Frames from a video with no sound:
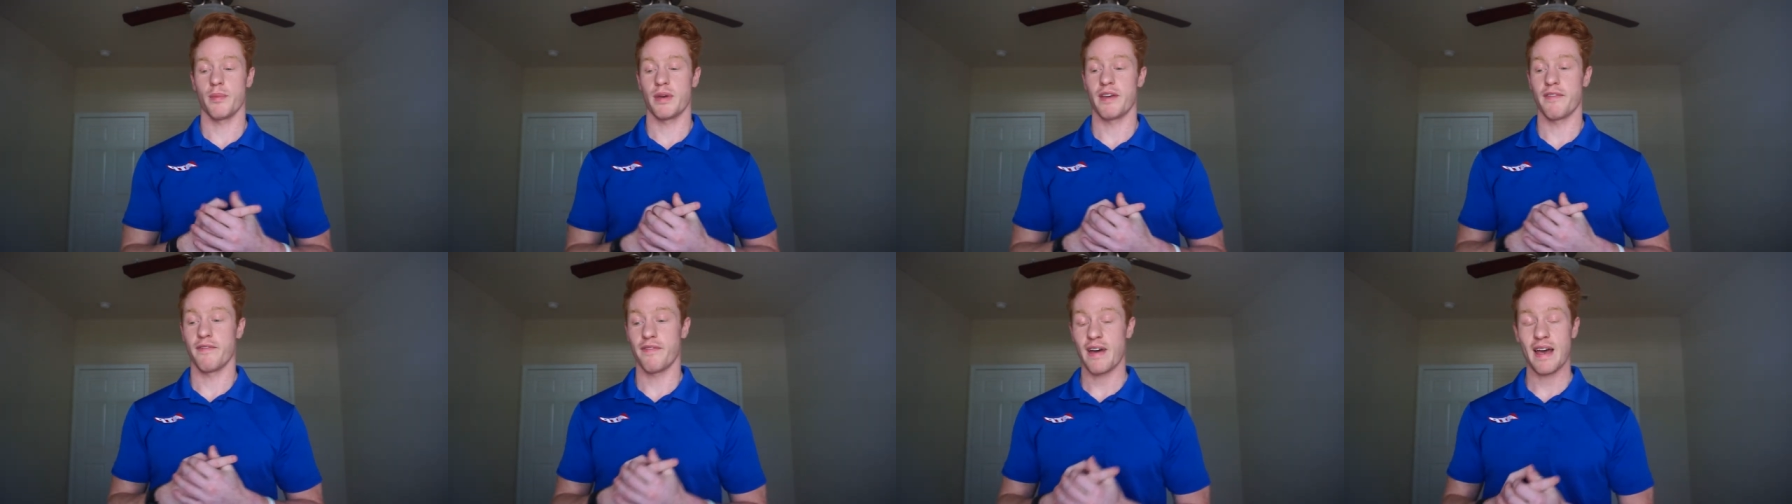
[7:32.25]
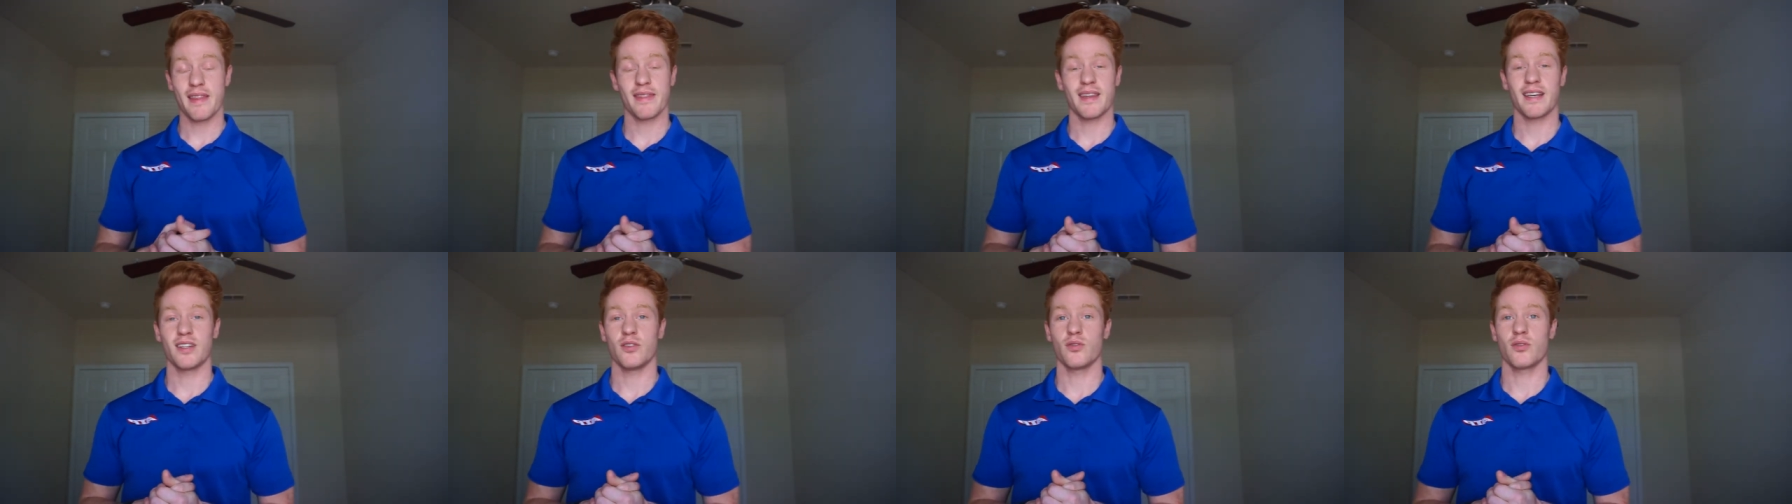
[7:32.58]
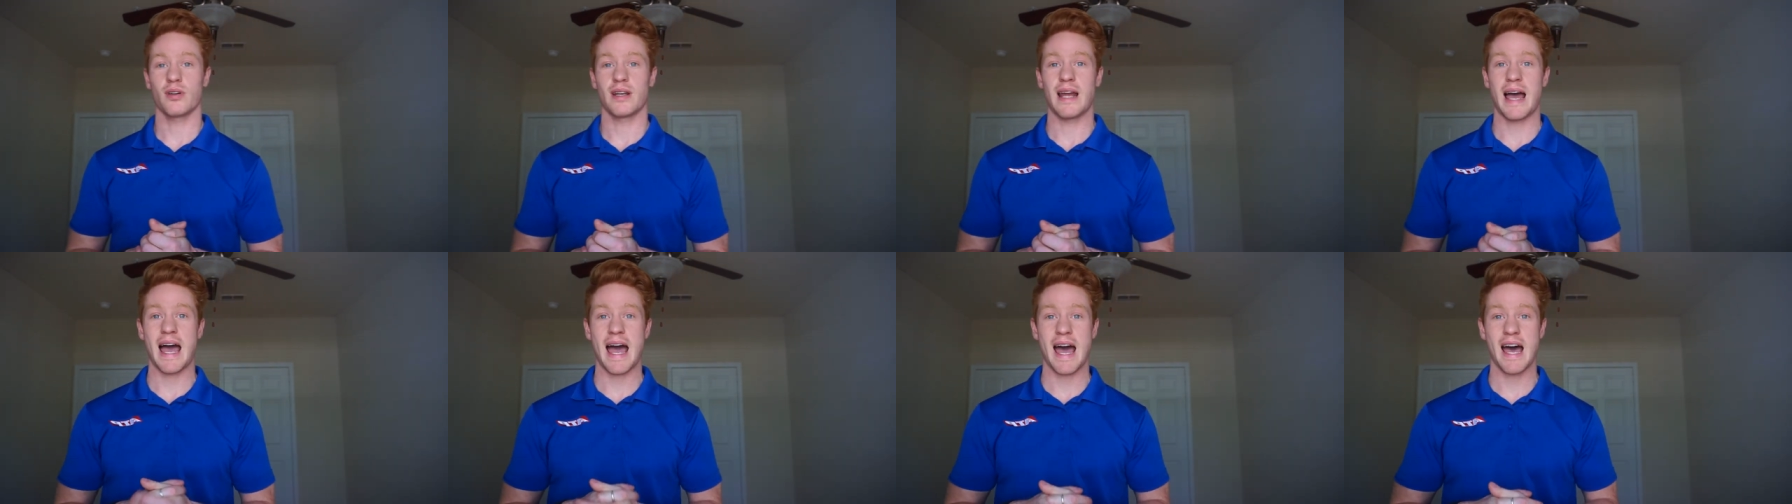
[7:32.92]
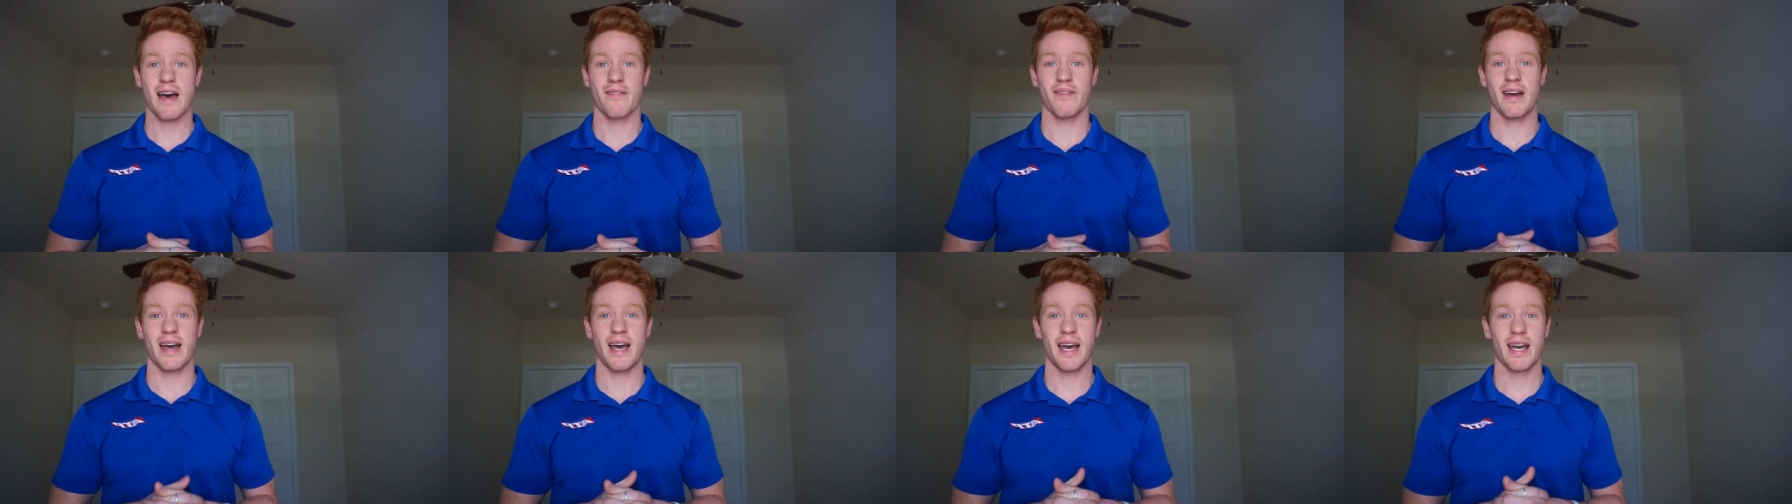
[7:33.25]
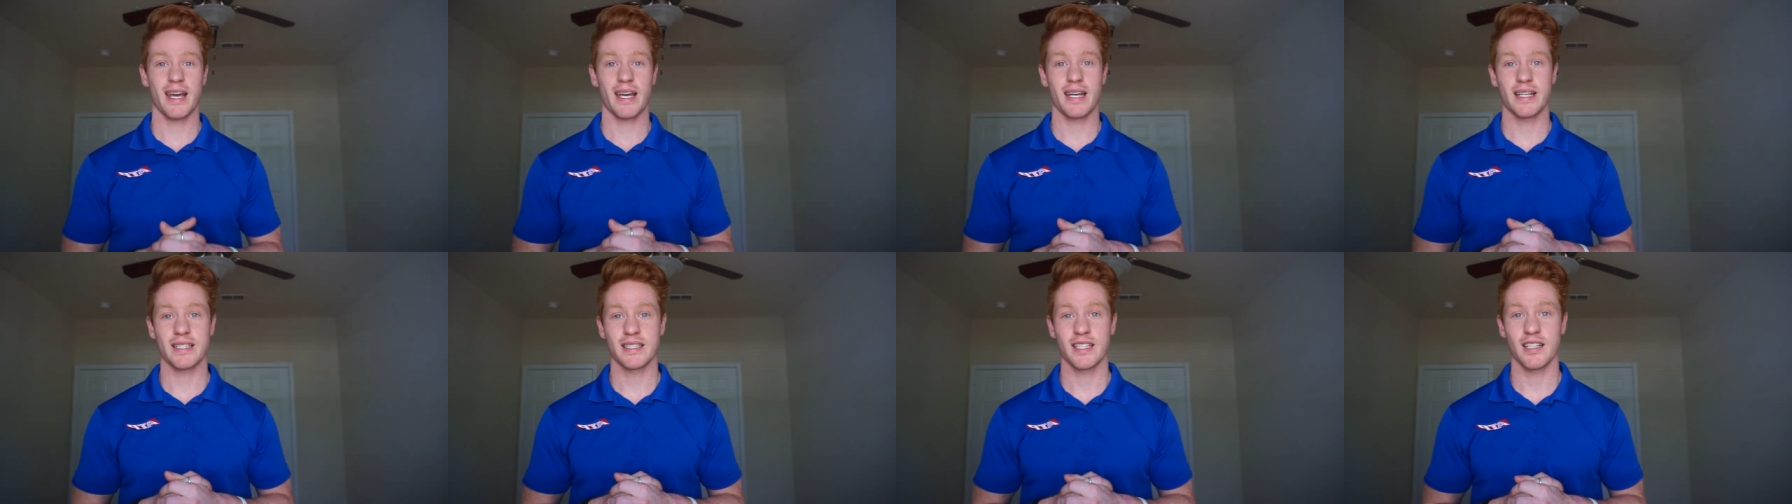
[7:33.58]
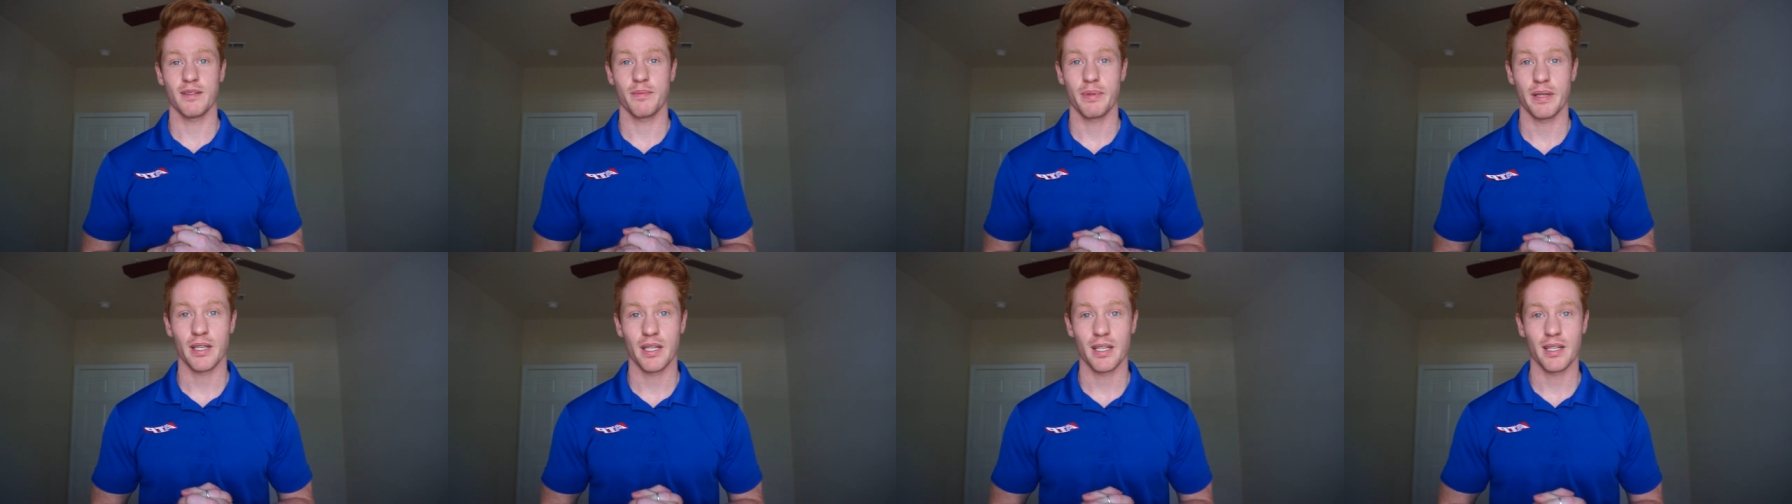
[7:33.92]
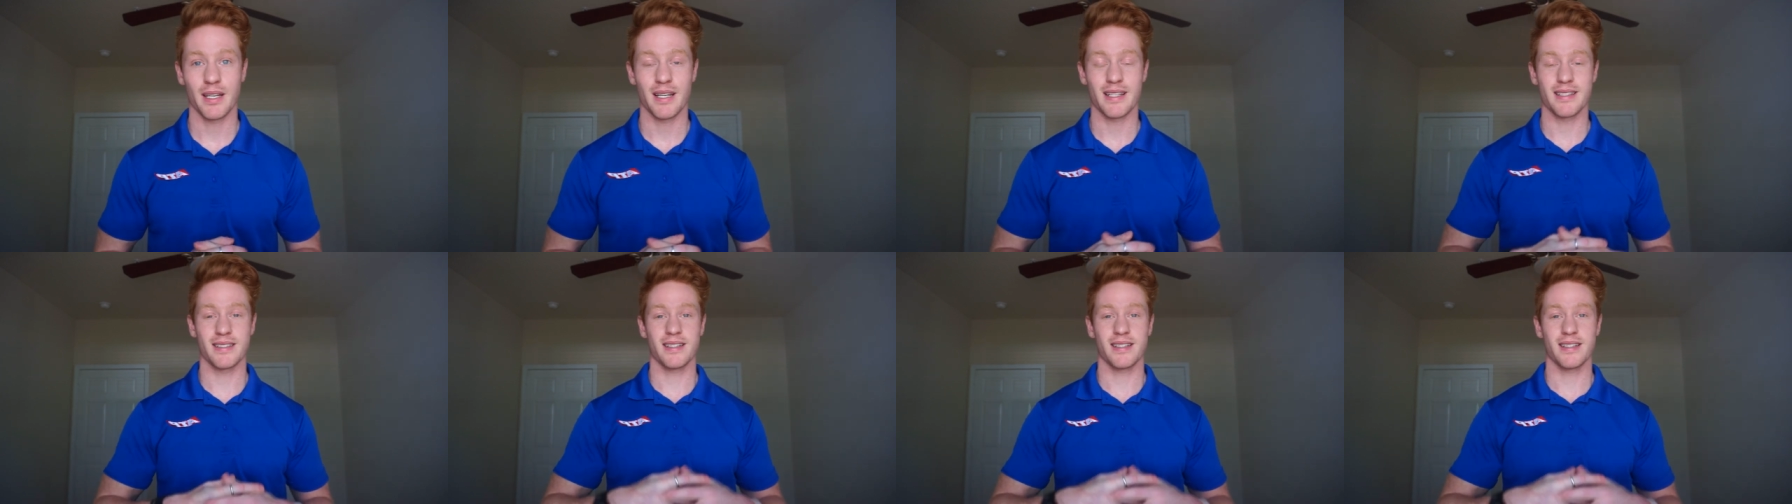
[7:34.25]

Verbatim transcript: event that you can have at A T P is